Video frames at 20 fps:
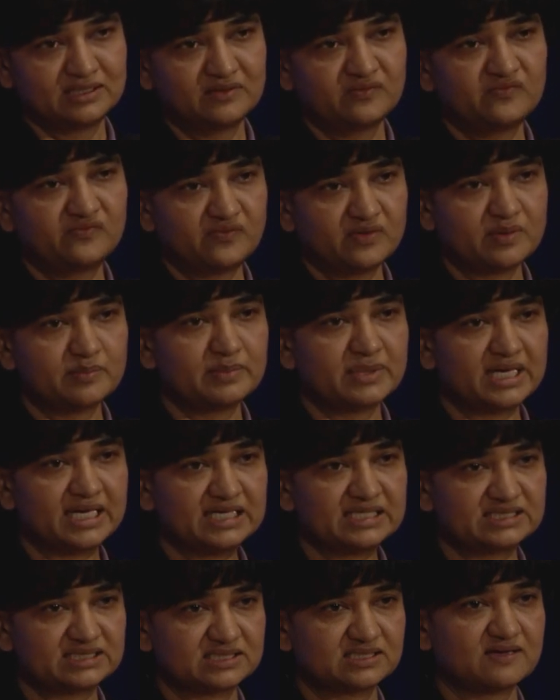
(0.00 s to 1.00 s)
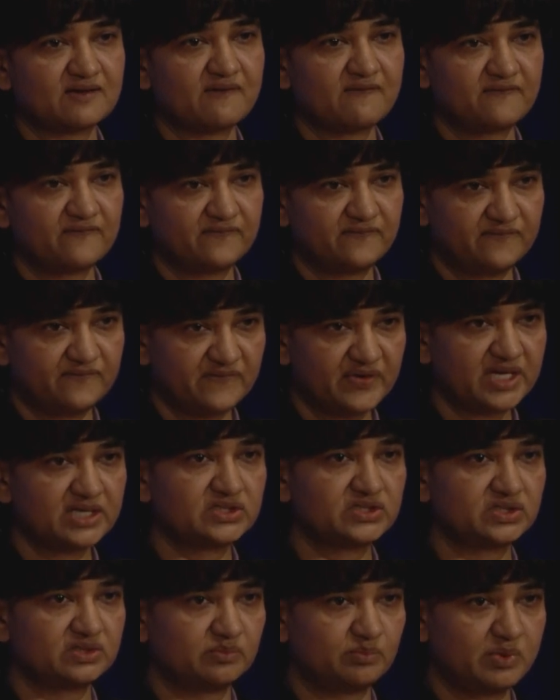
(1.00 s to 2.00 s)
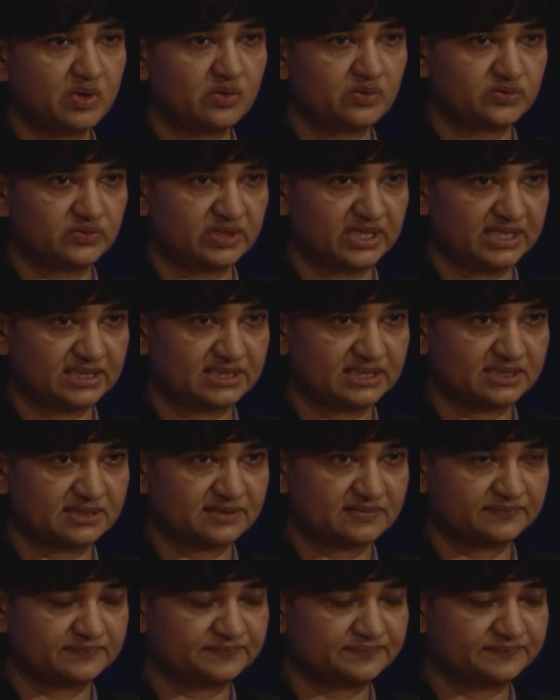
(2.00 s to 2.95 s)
from his facial portraits.